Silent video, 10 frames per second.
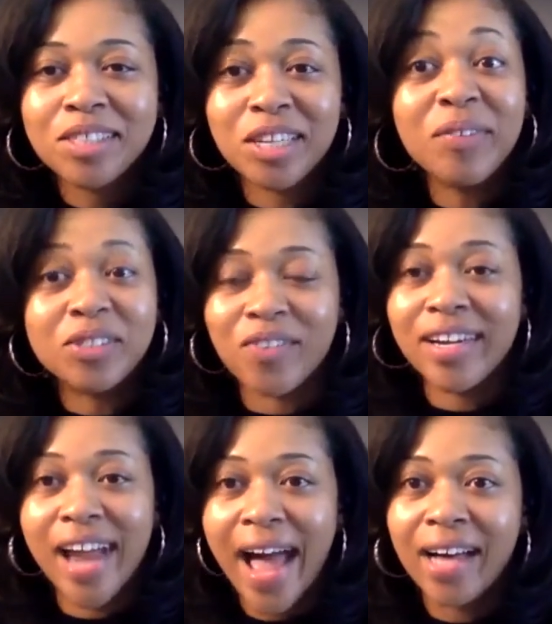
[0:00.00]
she was
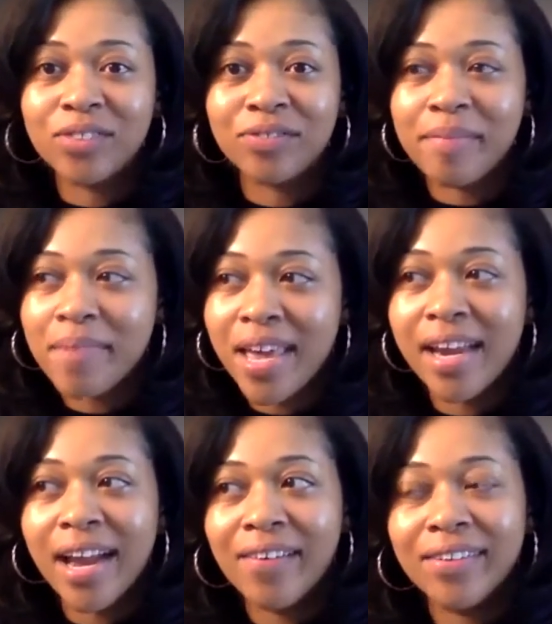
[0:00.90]
renting a house from me
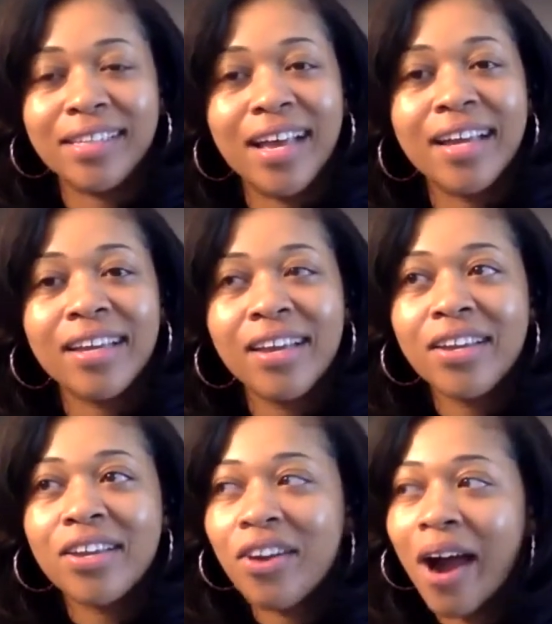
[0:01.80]
and I was like,
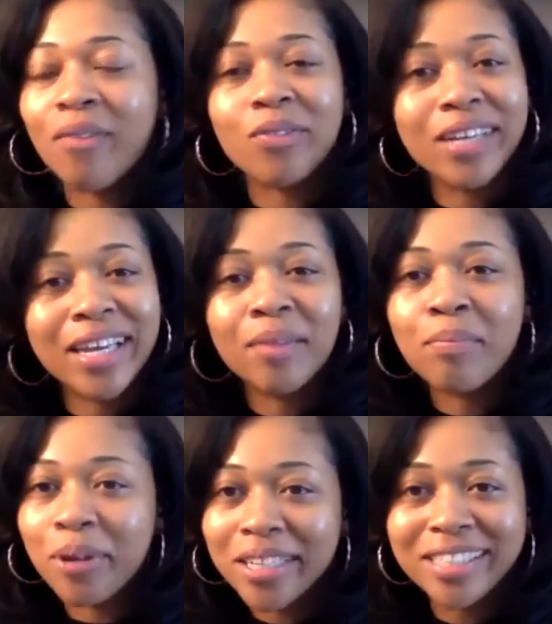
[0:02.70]
you know, I really
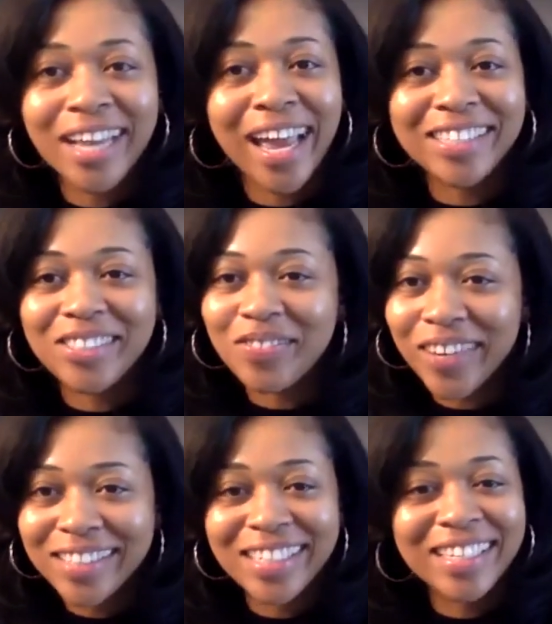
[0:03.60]
appreciate you
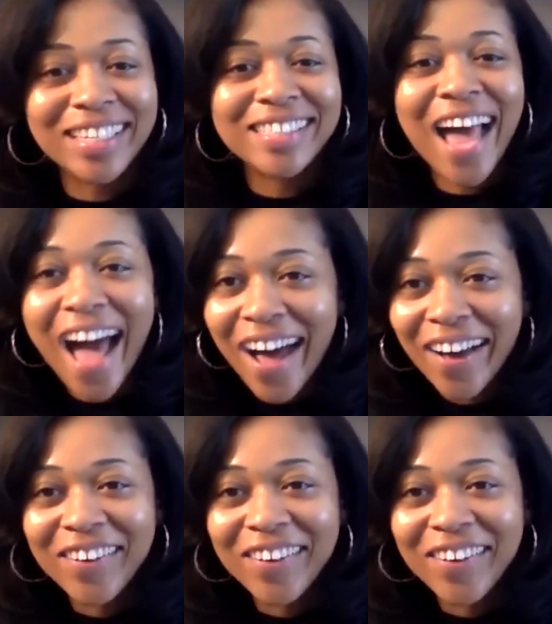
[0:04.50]
renting this house.